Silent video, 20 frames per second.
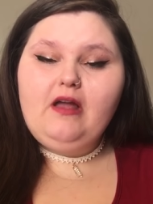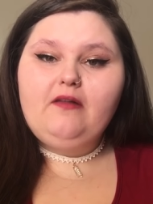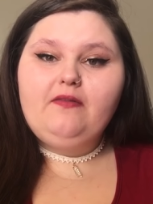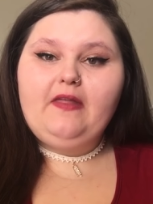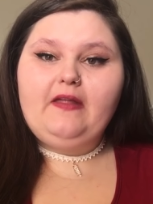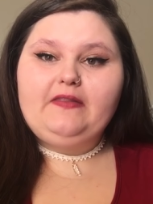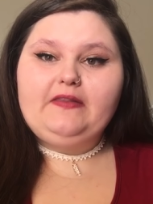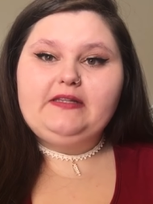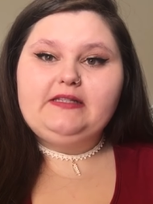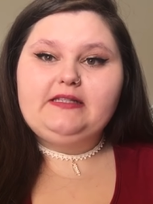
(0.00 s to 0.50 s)

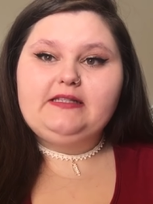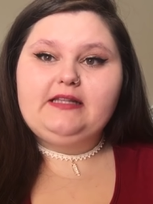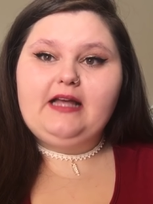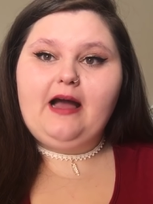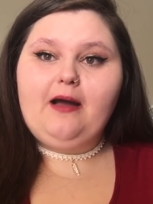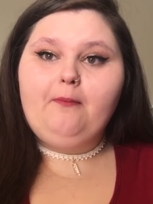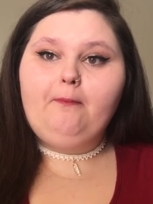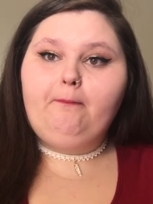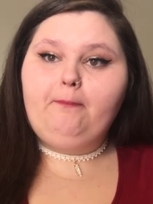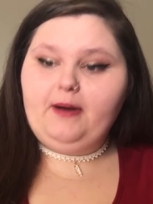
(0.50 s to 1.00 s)
that this is
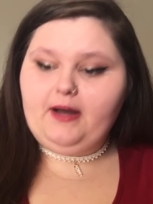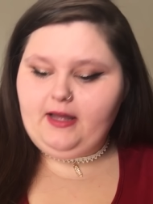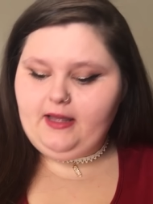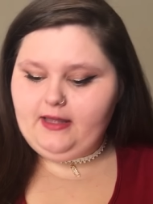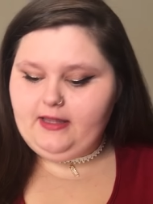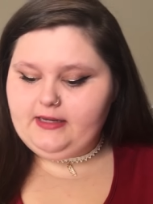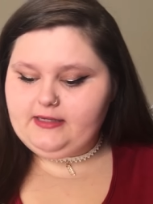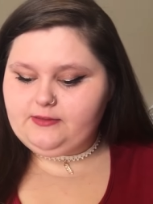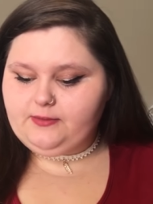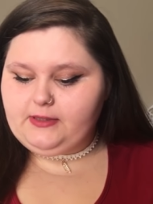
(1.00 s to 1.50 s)
at. But
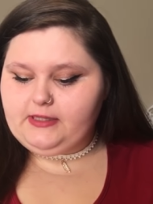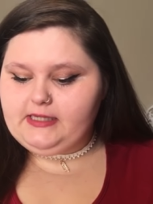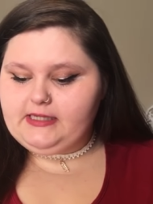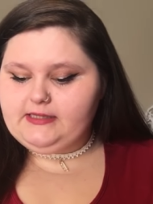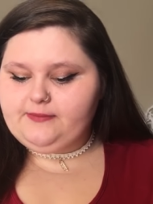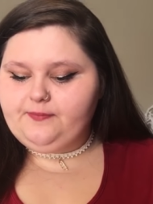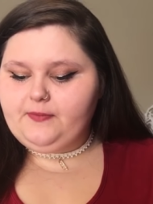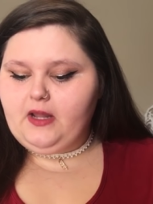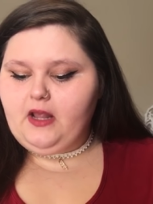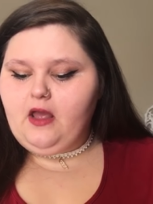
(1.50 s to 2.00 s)
it is what it
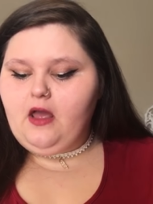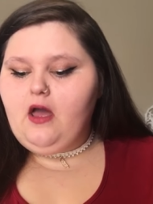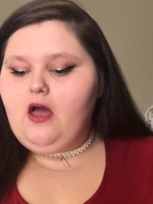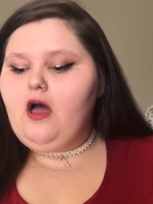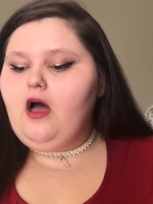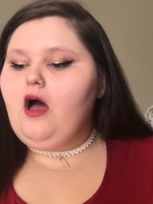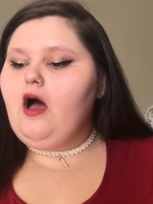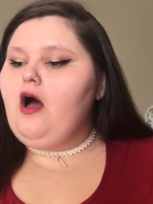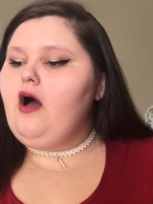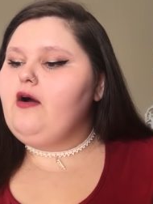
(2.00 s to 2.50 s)
is.
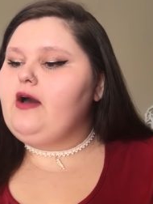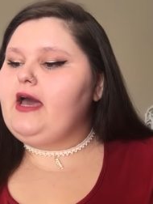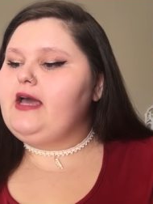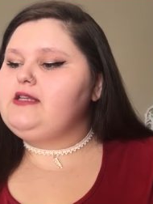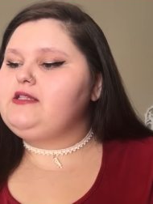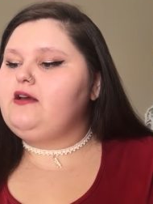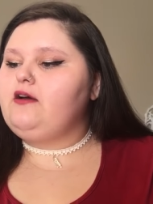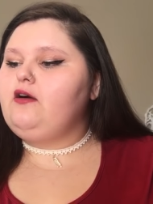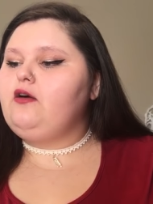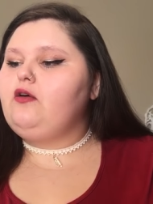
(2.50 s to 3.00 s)
Okay,
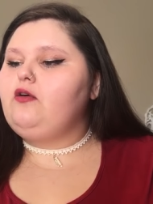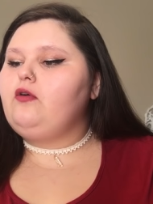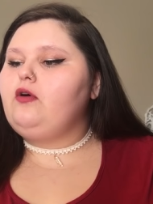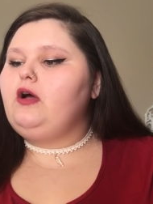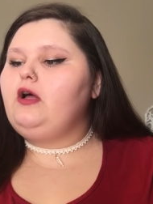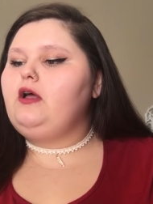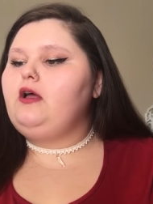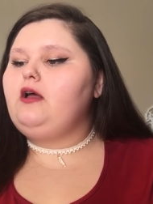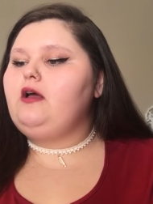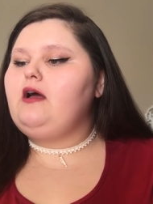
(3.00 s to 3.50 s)
so
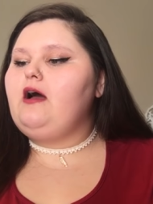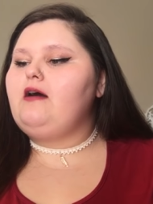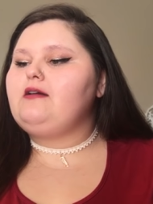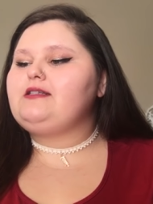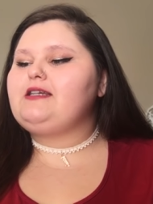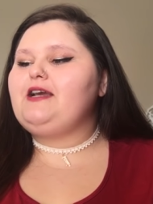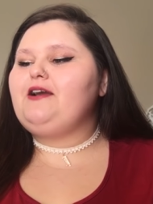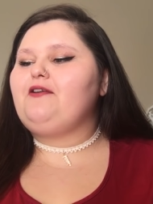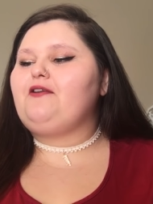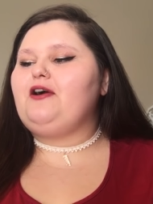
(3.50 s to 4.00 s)
how
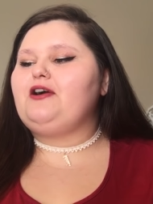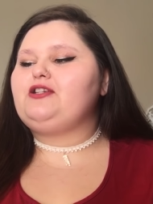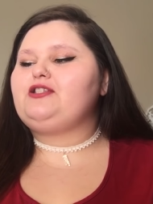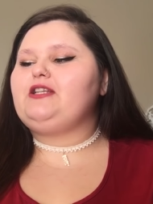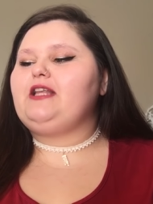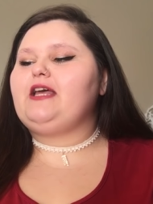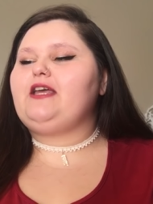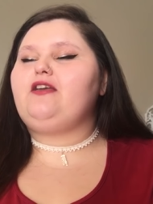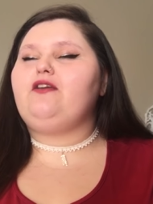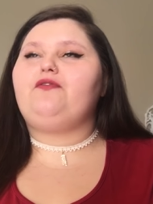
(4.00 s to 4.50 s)
to get your crush to
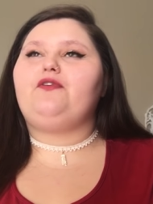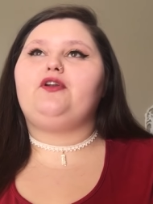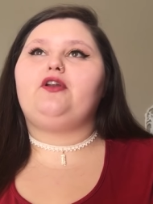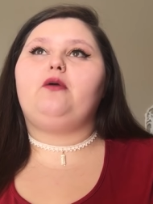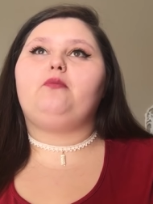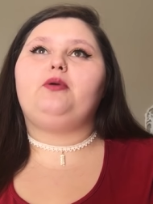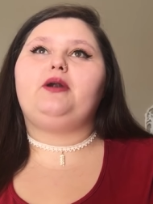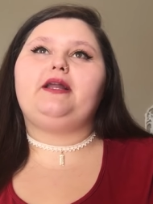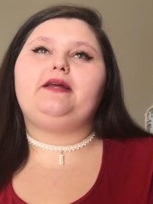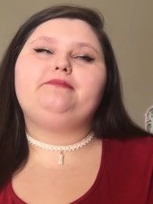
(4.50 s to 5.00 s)
like you if you're
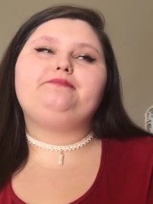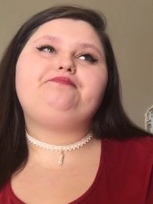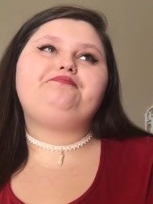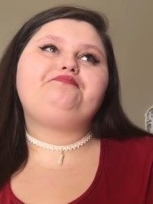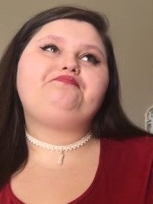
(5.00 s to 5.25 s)
not pretty.